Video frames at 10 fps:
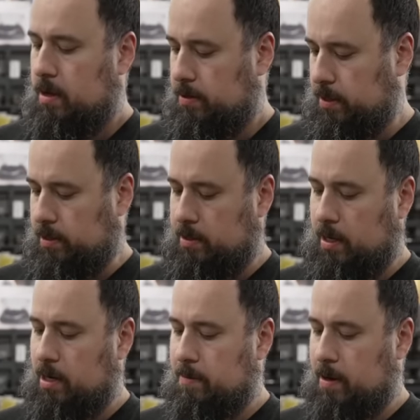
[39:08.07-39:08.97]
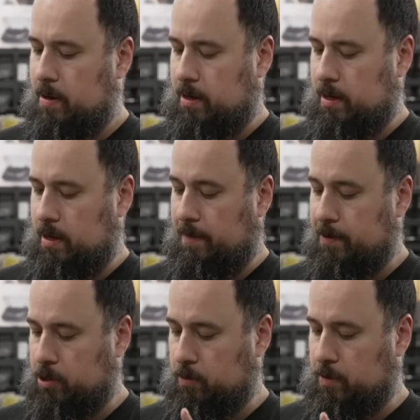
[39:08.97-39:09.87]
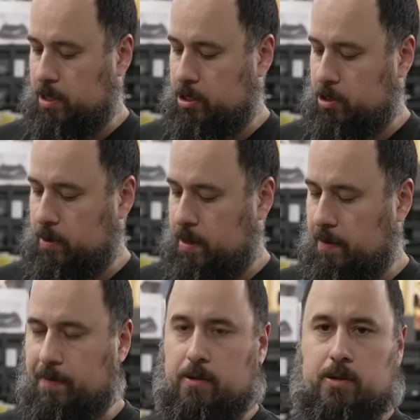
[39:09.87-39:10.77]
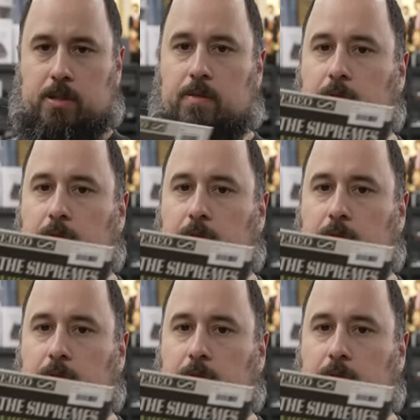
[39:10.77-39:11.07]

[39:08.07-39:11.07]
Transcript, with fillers: Okay, second American official reissue and the first in